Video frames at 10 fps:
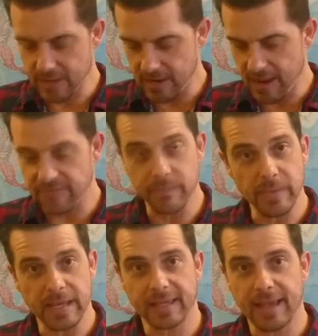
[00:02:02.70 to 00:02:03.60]
don't have a
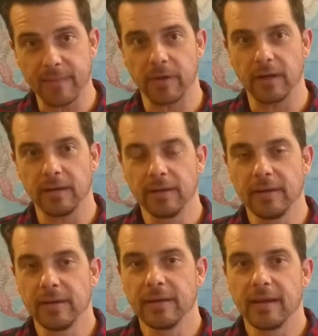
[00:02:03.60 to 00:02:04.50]
big camera
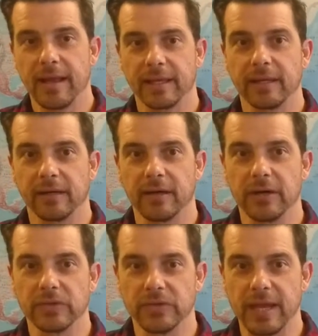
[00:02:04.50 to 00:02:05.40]
hanging
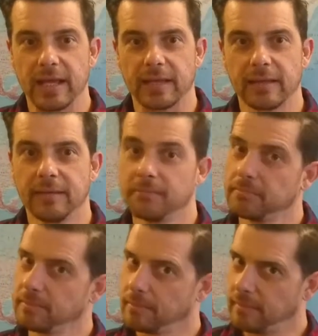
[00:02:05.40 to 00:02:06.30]
around your neck.
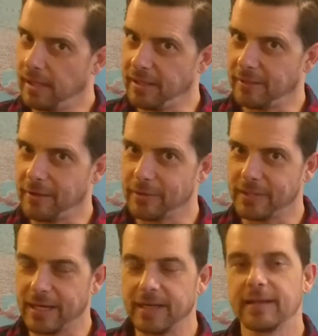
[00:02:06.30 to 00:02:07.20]
Nothing wrong with
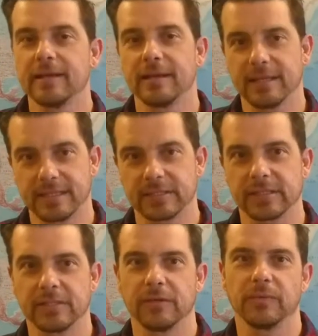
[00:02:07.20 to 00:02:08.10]
that. It's
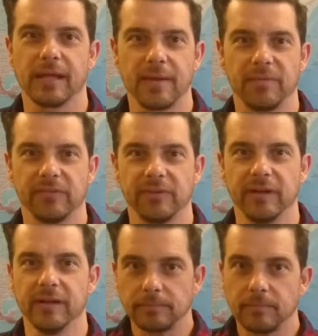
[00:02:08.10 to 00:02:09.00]
just not what I
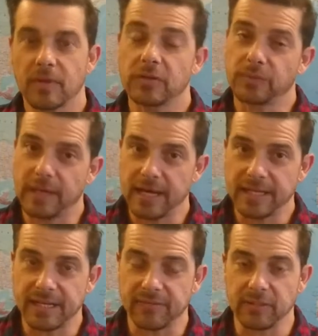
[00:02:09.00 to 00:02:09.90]
prefer. Because when I
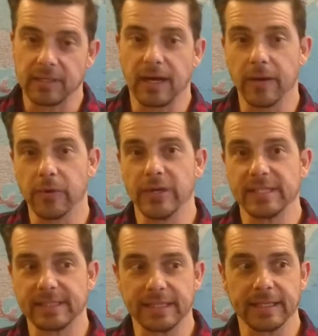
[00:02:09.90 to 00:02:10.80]
travel, I
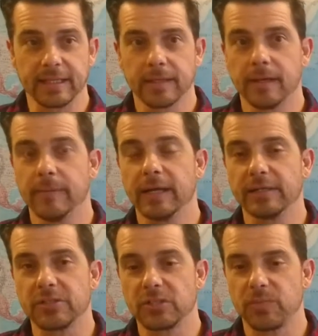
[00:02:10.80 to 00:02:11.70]
always think
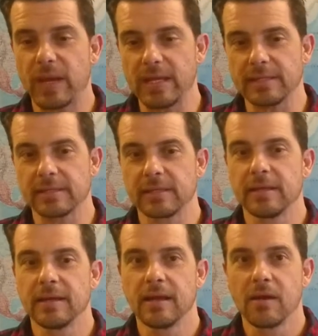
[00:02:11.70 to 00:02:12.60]
about space,
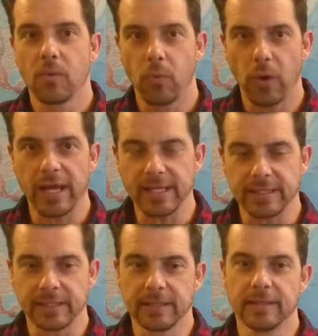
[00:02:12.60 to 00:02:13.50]

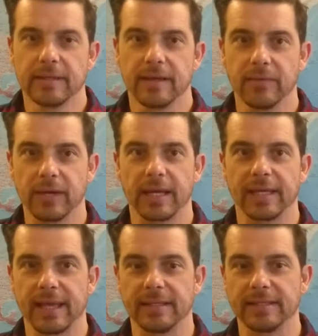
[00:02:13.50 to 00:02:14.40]
weight, and what I
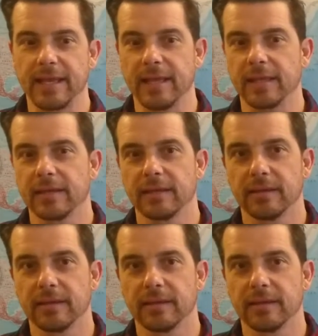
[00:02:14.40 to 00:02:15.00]
can take.